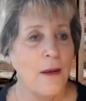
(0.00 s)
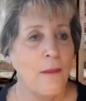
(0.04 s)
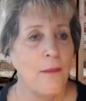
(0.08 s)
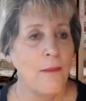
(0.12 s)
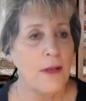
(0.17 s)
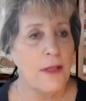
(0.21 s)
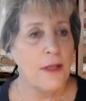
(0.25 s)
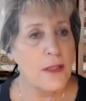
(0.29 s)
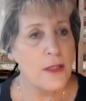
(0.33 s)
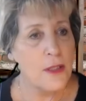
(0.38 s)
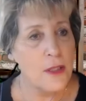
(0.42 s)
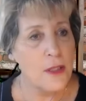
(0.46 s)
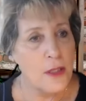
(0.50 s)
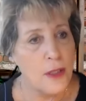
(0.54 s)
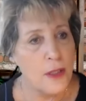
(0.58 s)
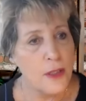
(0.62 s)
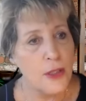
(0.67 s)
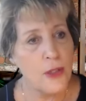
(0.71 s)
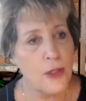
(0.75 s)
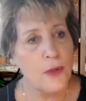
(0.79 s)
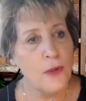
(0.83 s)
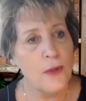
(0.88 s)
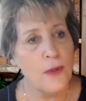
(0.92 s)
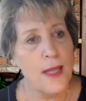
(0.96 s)
but
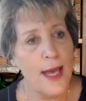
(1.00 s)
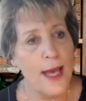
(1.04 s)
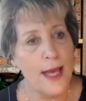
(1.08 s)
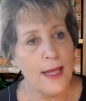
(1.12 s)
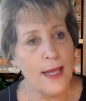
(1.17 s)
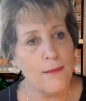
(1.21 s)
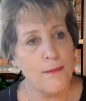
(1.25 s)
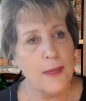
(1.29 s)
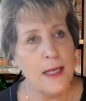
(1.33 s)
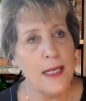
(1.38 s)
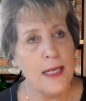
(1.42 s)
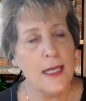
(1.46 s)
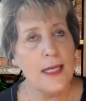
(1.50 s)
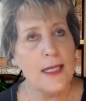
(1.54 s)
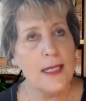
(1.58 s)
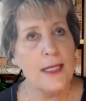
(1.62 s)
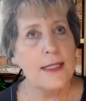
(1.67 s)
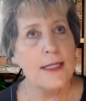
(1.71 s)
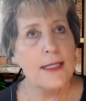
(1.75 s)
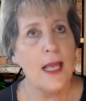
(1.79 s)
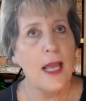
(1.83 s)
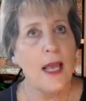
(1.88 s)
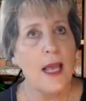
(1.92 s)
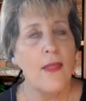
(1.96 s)
do that,
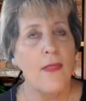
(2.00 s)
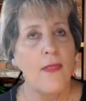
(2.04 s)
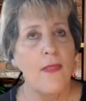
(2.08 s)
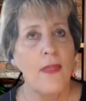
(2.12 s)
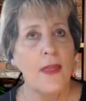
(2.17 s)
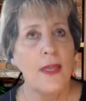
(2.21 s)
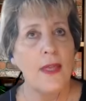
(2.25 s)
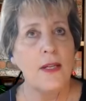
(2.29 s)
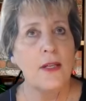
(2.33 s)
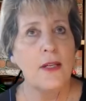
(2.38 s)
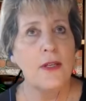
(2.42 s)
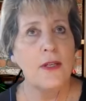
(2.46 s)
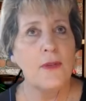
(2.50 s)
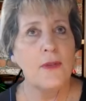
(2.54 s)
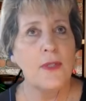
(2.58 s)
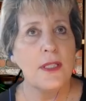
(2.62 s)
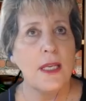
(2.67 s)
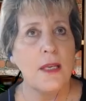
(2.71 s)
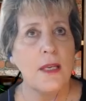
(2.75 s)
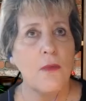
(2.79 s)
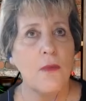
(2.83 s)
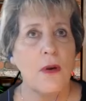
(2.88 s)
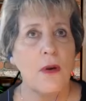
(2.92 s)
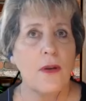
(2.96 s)
because then you
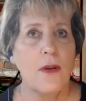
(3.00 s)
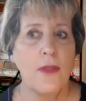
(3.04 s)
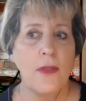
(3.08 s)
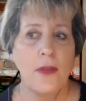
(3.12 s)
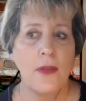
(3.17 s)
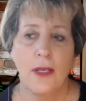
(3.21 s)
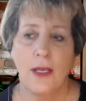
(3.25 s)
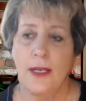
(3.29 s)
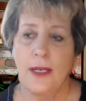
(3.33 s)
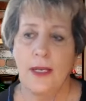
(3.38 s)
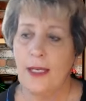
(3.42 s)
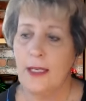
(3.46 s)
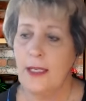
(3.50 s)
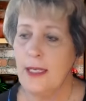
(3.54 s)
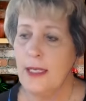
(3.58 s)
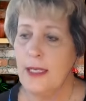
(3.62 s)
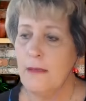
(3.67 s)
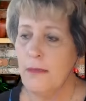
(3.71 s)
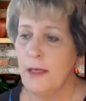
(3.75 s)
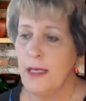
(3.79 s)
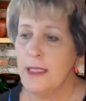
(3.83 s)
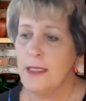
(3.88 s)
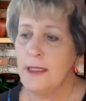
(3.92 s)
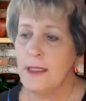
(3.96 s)
see where the
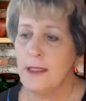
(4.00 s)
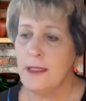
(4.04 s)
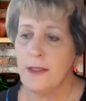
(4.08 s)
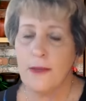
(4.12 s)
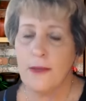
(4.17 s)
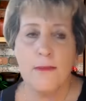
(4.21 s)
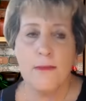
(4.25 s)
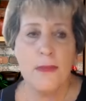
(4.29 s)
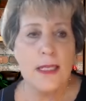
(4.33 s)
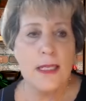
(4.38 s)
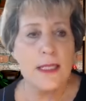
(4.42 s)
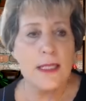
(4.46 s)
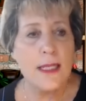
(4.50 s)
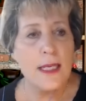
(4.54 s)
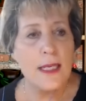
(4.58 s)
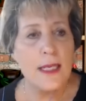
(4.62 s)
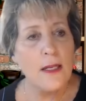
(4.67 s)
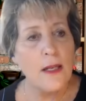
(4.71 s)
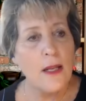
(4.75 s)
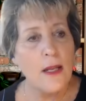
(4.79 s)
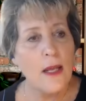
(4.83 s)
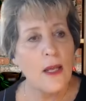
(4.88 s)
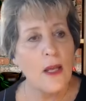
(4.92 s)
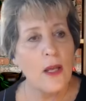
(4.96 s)
connecting pieces are
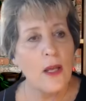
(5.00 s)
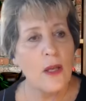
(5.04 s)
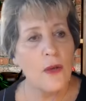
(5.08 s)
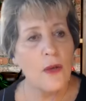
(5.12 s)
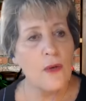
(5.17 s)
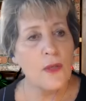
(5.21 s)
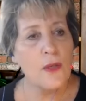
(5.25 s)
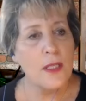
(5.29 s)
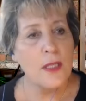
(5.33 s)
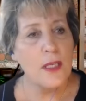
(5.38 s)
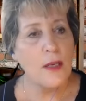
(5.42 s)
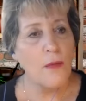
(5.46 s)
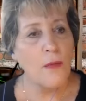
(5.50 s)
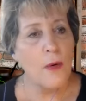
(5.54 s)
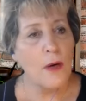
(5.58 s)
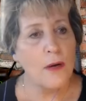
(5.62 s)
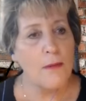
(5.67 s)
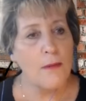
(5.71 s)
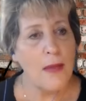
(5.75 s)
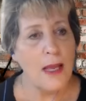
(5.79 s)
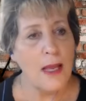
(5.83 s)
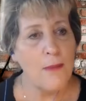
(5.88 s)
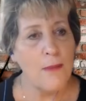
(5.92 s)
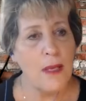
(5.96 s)
missing. You see where
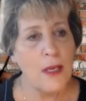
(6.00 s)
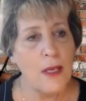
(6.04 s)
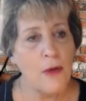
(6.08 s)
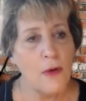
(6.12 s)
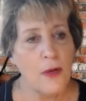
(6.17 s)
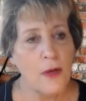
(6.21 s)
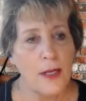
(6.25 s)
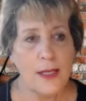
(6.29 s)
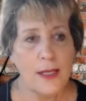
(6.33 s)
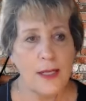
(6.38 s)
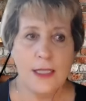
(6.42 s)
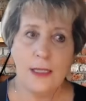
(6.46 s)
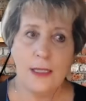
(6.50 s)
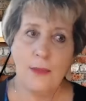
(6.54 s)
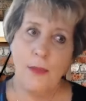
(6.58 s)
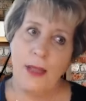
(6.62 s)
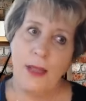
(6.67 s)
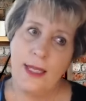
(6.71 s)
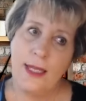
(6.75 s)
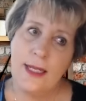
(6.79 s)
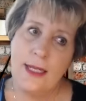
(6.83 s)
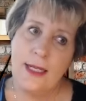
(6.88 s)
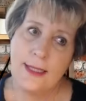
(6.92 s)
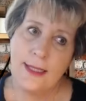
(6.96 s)
maybe you could
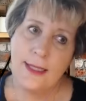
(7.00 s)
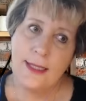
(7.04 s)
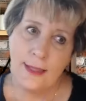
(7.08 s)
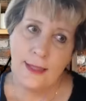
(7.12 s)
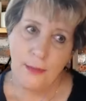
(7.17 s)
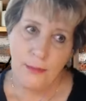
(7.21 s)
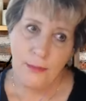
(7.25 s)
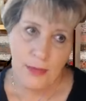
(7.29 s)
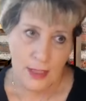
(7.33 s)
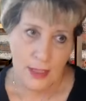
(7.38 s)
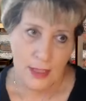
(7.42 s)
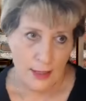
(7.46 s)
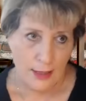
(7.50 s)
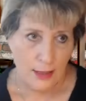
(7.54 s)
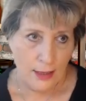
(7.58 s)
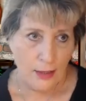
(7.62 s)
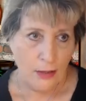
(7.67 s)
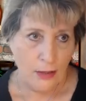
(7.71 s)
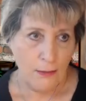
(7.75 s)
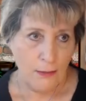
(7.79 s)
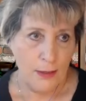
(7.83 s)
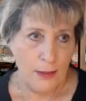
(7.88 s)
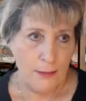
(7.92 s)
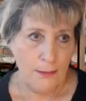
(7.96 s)
explain something a
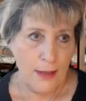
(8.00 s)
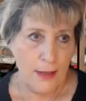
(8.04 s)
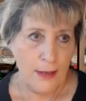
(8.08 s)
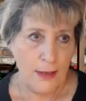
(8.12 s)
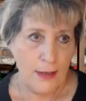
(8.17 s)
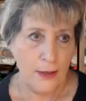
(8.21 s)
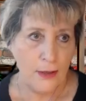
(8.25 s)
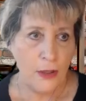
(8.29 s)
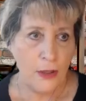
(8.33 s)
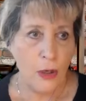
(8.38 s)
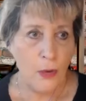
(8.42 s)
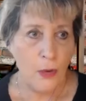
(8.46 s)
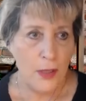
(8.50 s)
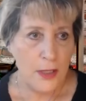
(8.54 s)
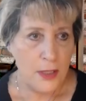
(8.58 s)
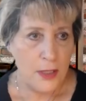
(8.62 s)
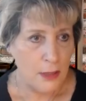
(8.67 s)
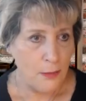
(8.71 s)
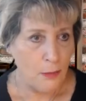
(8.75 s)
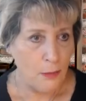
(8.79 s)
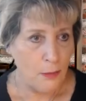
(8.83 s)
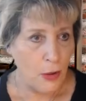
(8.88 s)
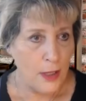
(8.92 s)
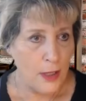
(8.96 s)
little bit better, go
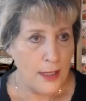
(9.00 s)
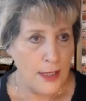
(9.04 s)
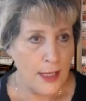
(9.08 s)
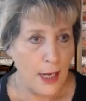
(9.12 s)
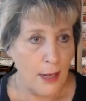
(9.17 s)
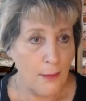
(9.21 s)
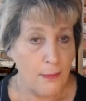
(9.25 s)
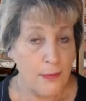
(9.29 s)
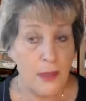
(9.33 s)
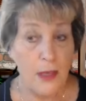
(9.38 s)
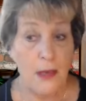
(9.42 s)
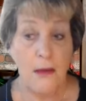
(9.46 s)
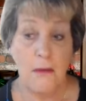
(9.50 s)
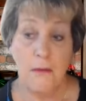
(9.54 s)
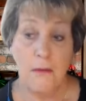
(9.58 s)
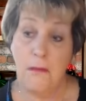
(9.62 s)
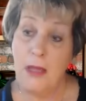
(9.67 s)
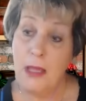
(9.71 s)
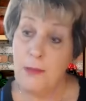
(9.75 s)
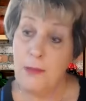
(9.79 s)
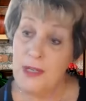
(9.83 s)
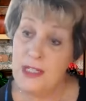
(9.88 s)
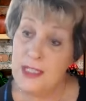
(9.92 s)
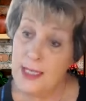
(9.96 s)
into more depth,
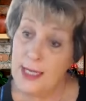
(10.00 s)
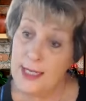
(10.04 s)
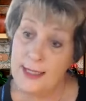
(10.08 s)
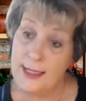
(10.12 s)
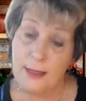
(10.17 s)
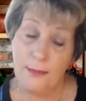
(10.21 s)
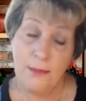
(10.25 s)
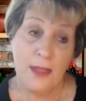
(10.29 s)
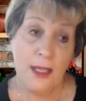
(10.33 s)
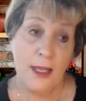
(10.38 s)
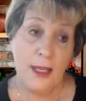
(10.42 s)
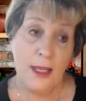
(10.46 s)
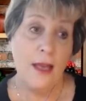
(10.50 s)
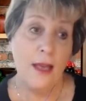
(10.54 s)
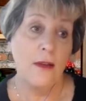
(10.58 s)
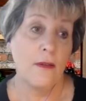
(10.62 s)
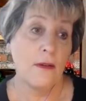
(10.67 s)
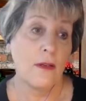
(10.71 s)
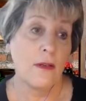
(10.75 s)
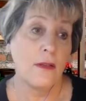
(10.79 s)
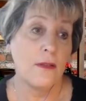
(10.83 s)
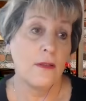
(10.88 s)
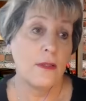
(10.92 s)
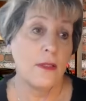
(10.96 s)
maybe take something out.
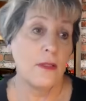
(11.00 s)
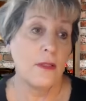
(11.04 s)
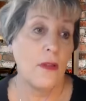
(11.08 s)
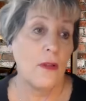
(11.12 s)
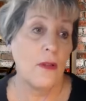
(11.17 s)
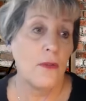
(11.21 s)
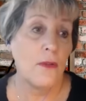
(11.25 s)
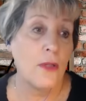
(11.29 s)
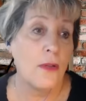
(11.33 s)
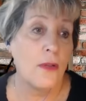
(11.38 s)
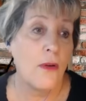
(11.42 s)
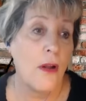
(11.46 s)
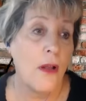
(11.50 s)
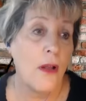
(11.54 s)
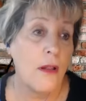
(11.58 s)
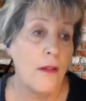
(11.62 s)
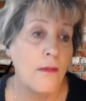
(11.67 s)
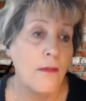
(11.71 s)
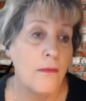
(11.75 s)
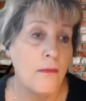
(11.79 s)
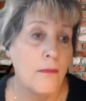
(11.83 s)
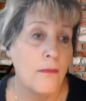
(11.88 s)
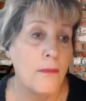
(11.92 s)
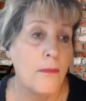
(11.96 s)
So those are
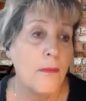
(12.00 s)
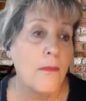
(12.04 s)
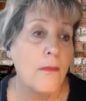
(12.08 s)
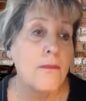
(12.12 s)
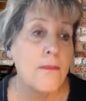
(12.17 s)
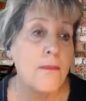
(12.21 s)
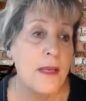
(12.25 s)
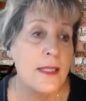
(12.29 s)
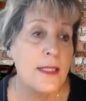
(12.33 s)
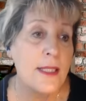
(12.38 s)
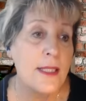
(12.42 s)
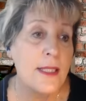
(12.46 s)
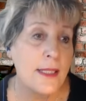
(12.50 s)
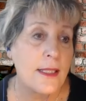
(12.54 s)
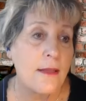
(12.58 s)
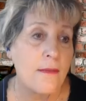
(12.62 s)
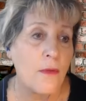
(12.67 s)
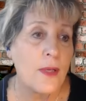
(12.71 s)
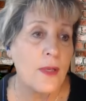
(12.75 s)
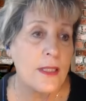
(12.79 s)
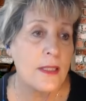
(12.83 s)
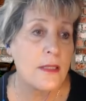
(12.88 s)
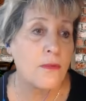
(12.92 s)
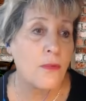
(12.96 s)
all pieces of
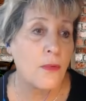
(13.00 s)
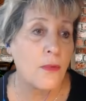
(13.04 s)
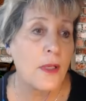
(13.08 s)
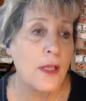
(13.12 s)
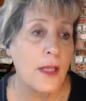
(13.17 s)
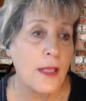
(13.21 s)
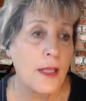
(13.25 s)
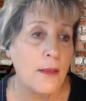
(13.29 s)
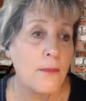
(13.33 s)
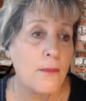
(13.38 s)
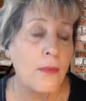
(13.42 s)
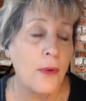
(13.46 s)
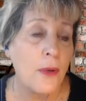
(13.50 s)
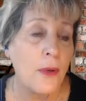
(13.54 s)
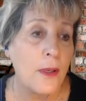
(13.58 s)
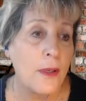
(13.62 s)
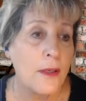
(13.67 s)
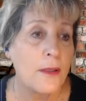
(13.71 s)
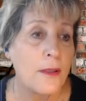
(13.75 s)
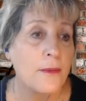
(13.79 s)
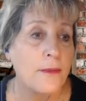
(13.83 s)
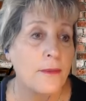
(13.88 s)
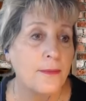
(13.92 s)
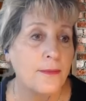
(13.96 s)
what's really
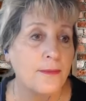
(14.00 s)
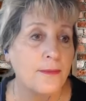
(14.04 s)
important.